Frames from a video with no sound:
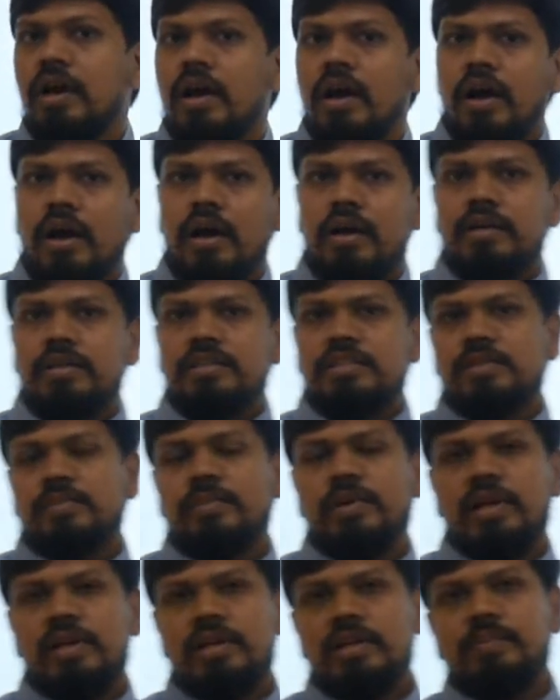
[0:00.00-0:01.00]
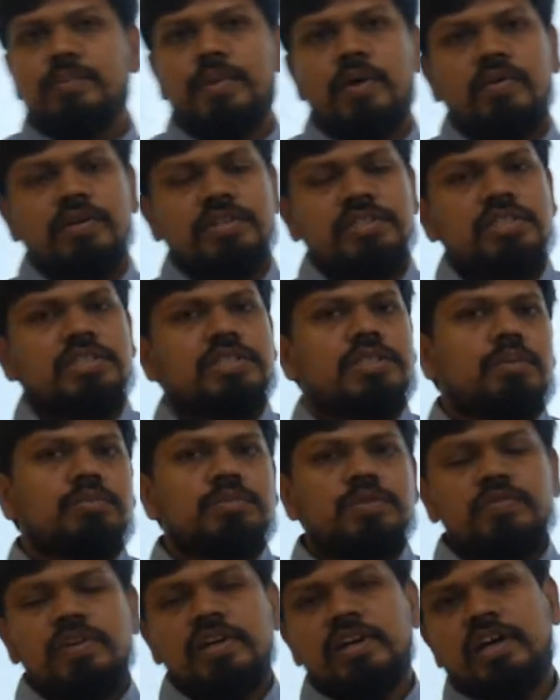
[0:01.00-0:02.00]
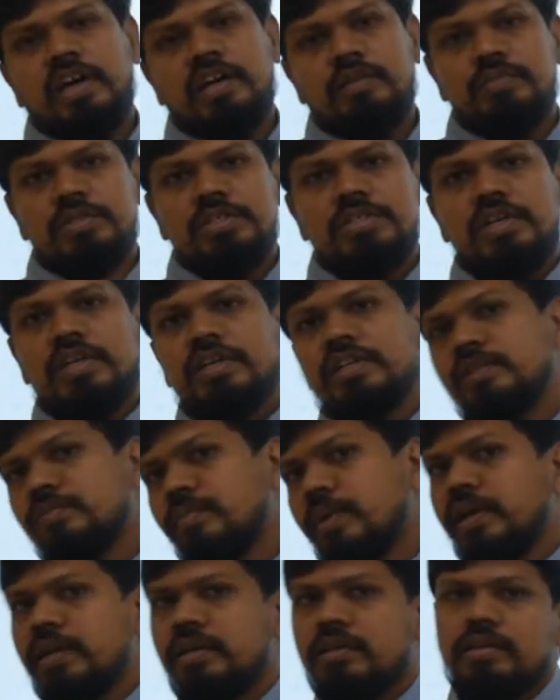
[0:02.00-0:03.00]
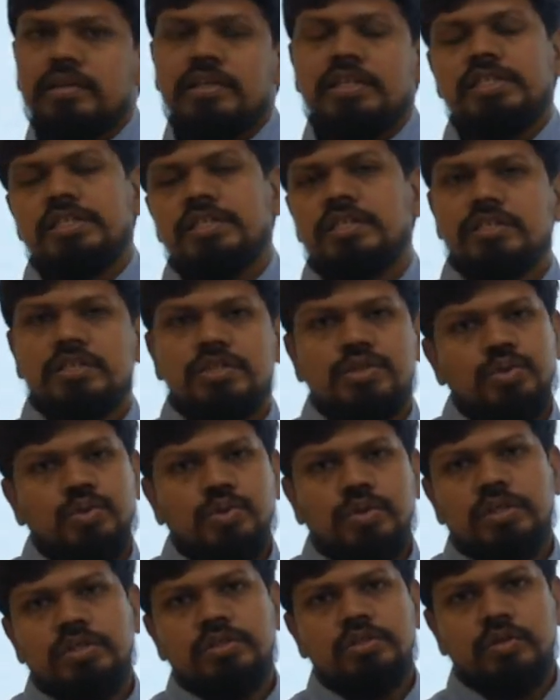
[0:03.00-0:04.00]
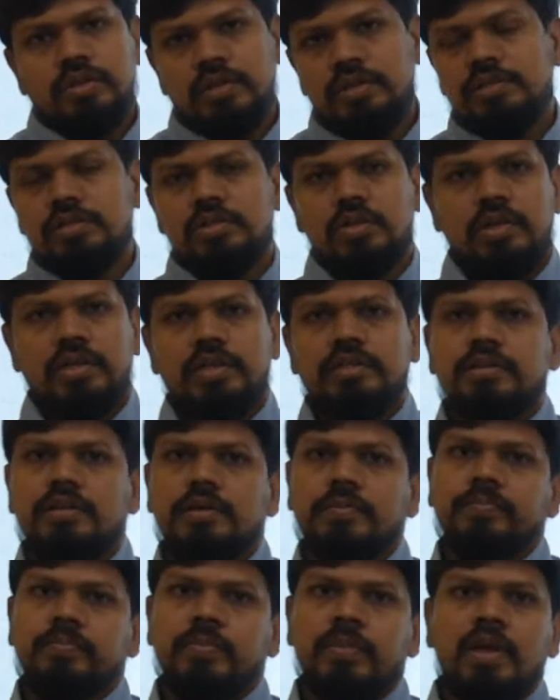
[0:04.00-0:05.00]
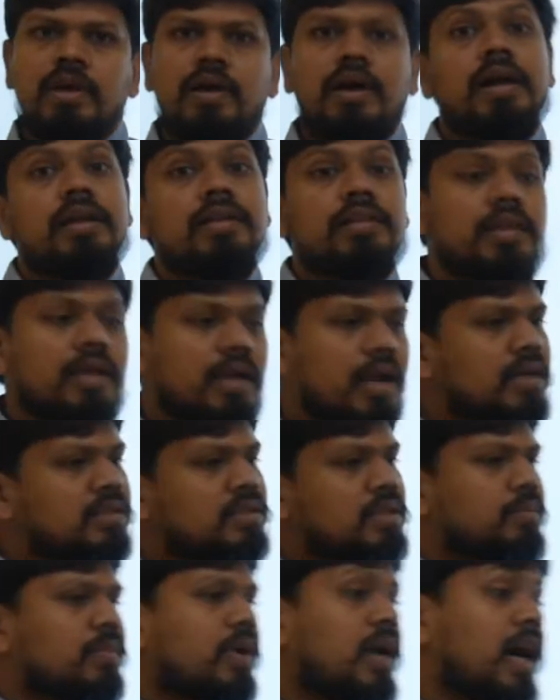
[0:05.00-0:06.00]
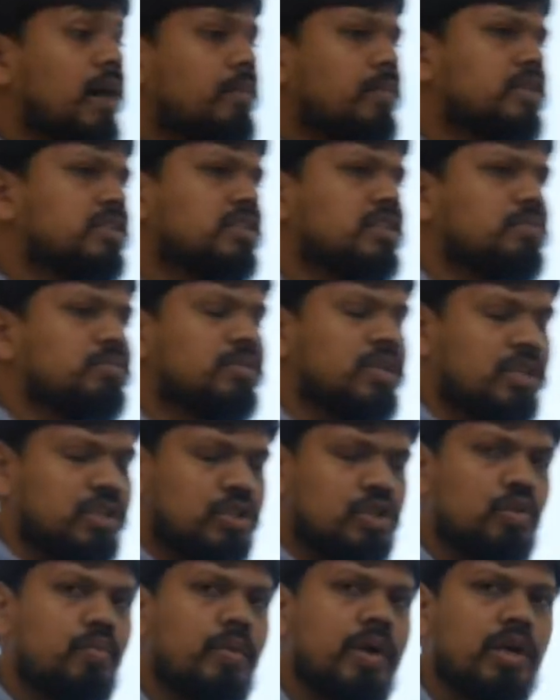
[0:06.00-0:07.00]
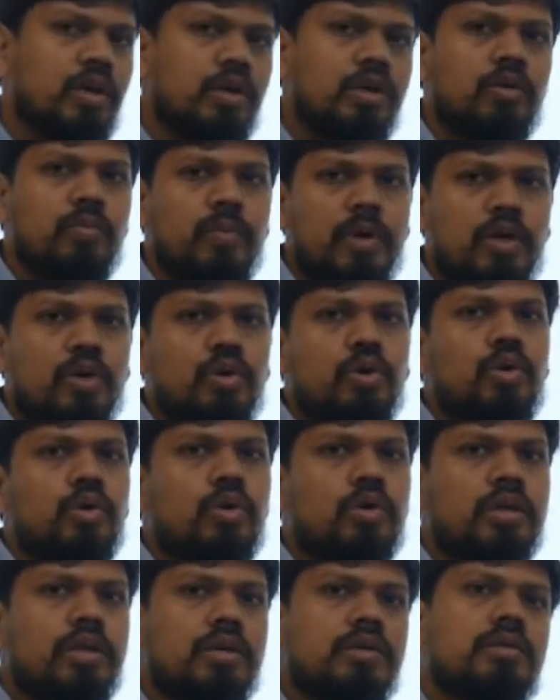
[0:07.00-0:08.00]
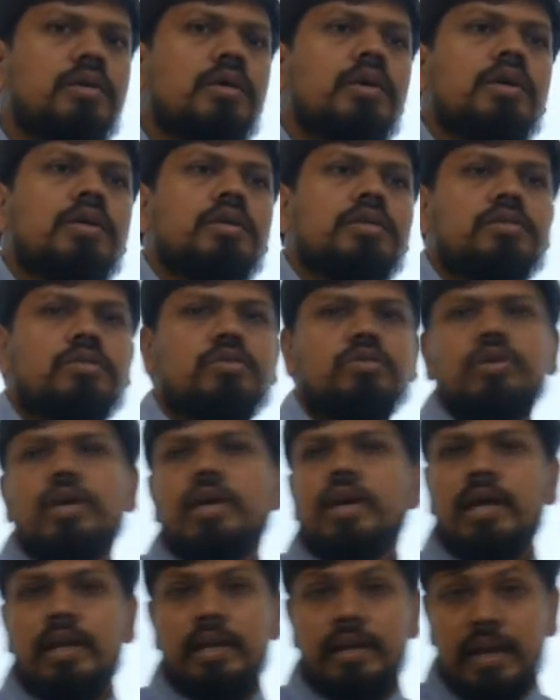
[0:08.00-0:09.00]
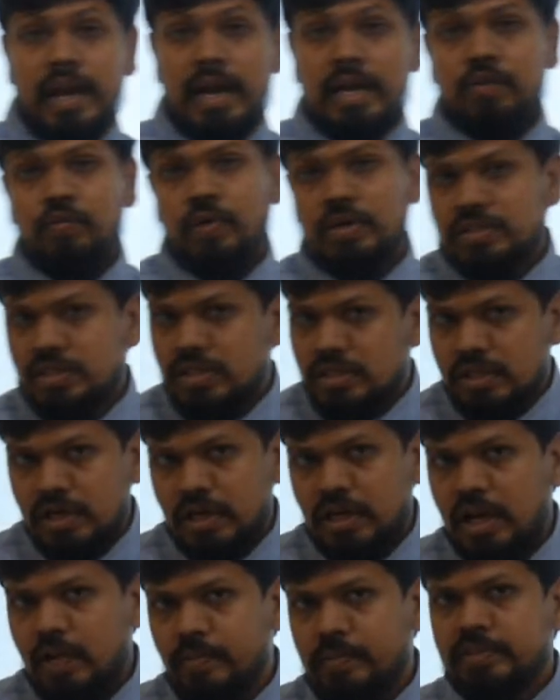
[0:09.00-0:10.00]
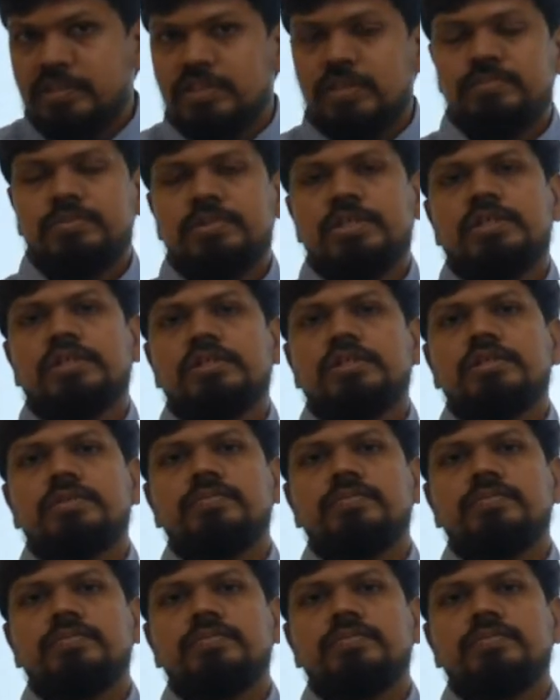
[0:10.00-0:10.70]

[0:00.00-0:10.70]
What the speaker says: and similarly power systems will not be studied by ECE students. Okay, so like that. And there are some common subjects you may know. Okay, so networks is the common subject,